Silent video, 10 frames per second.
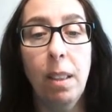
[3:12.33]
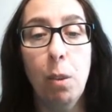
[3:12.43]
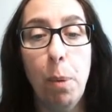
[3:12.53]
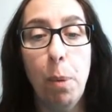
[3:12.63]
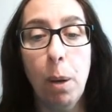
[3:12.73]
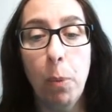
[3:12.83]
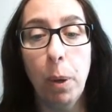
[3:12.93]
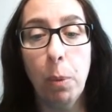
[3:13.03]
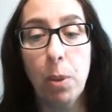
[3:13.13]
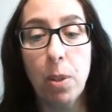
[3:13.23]
the bottom
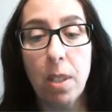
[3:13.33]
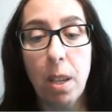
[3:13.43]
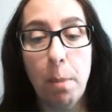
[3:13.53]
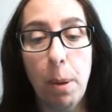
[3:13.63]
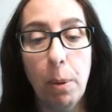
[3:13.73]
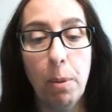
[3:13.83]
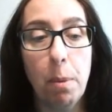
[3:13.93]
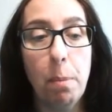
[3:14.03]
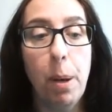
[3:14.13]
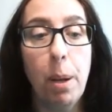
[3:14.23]
wing will just come out
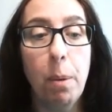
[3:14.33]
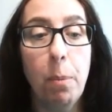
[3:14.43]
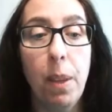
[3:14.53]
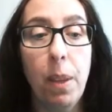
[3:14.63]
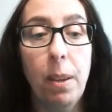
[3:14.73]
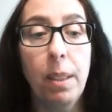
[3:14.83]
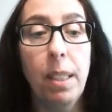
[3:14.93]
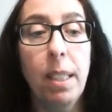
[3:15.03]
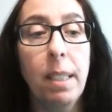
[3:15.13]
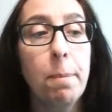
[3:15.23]
from the bottom with the
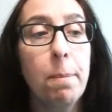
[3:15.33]
outline.